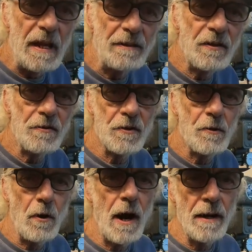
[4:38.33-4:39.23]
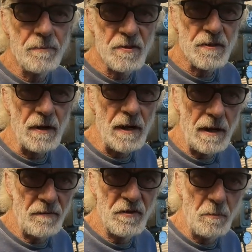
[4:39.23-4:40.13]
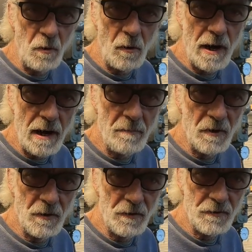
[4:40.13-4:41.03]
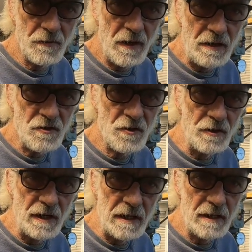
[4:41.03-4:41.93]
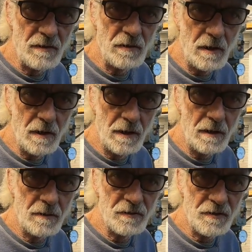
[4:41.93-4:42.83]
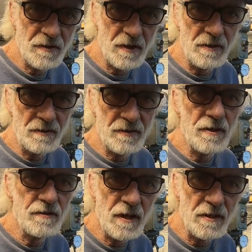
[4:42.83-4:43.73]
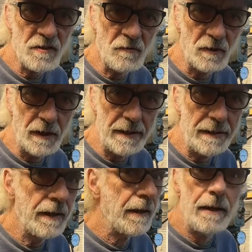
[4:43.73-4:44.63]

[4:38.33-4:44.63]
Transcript: it describes uh, the parameters that you need uh, to successfully